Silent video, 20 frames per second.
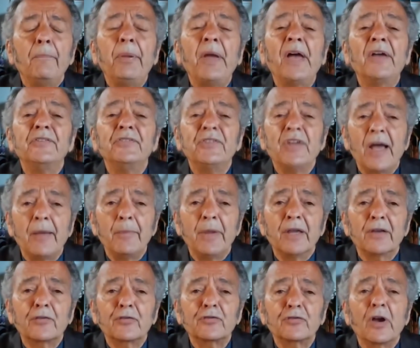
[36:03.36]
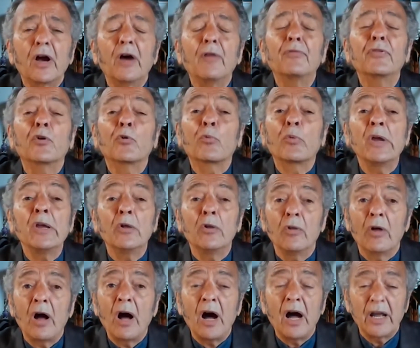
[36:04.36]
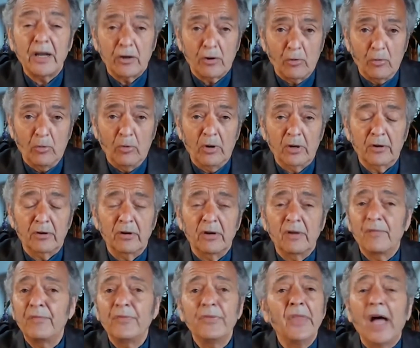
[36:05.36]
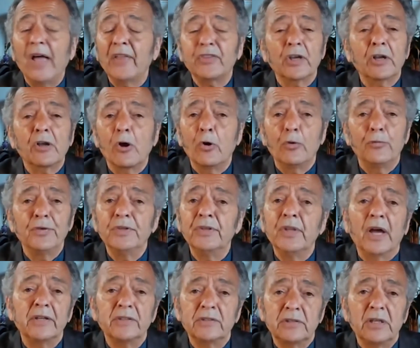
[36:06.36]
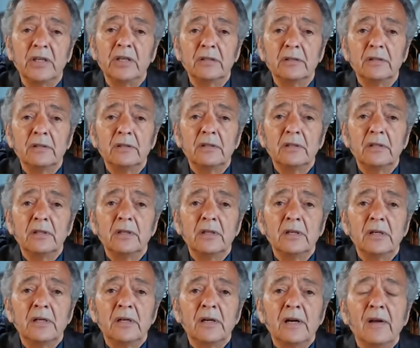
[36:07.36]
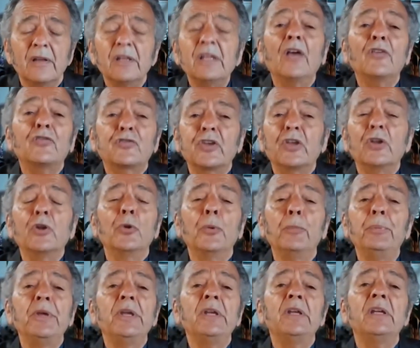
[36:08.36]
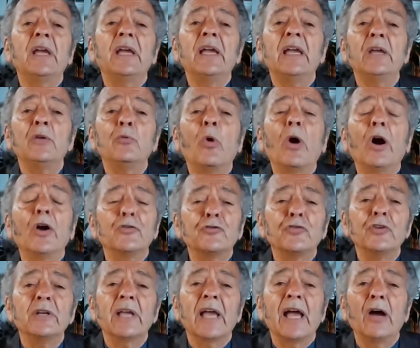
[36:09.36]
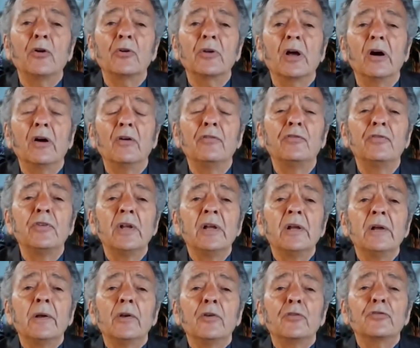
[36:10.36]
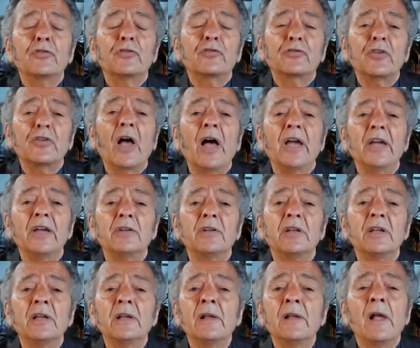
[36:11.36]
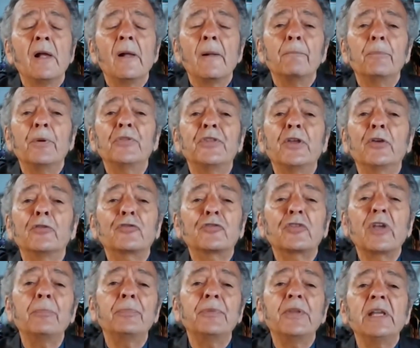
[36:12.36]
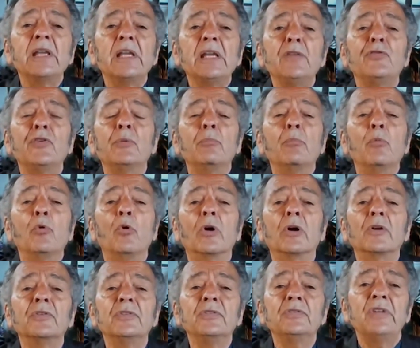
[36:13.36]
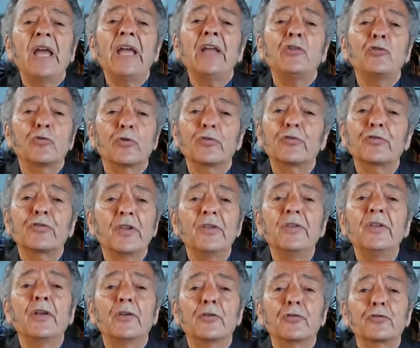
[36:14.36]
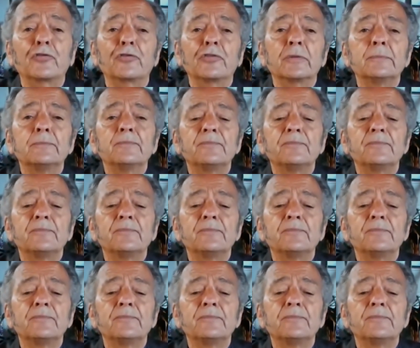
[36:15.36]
pandemics of the real higher order, not the COVID-19. Yes, it'll be a washing out of society, but there's something even more dangerous than this.